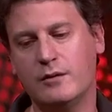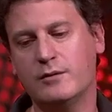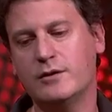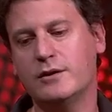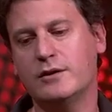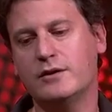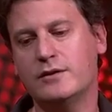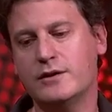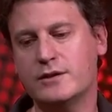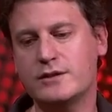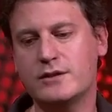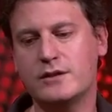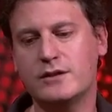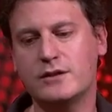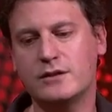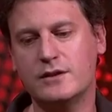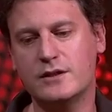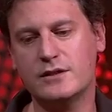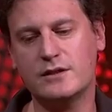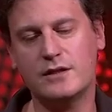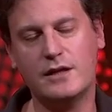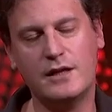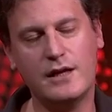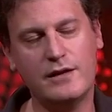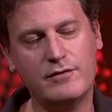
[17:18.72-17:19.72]
I mean, there's
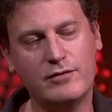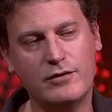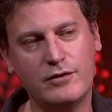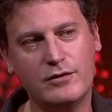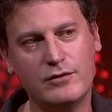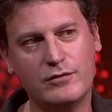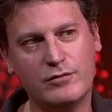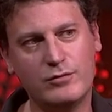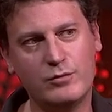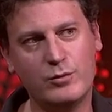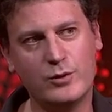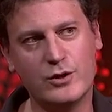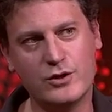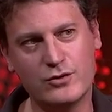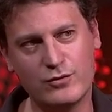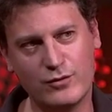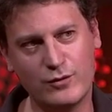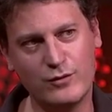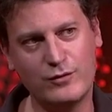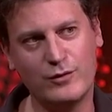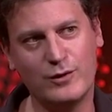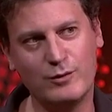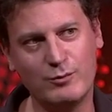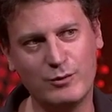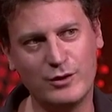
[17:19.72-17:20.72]
a level of wish
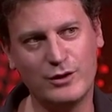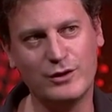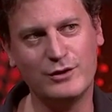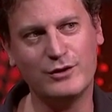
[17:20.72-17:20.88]
fulfillment